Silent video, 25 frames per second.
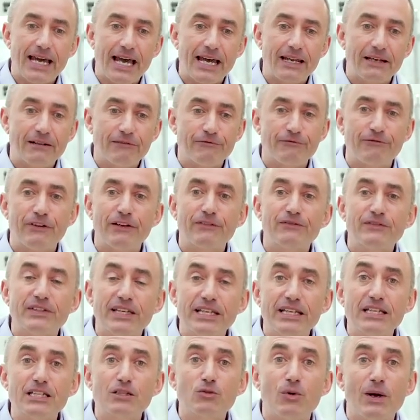10,
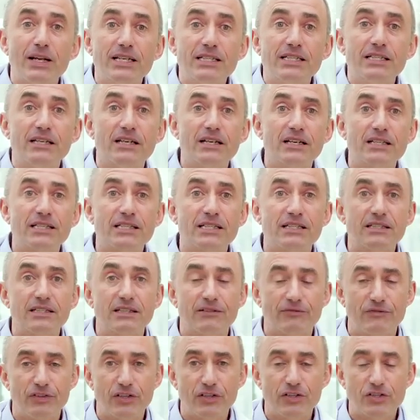15, 20 years
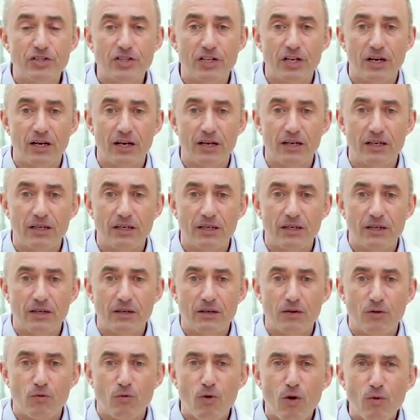into the future.
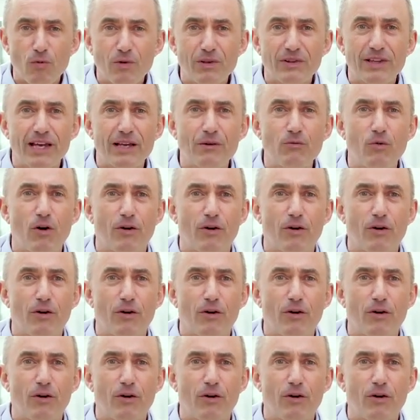What will they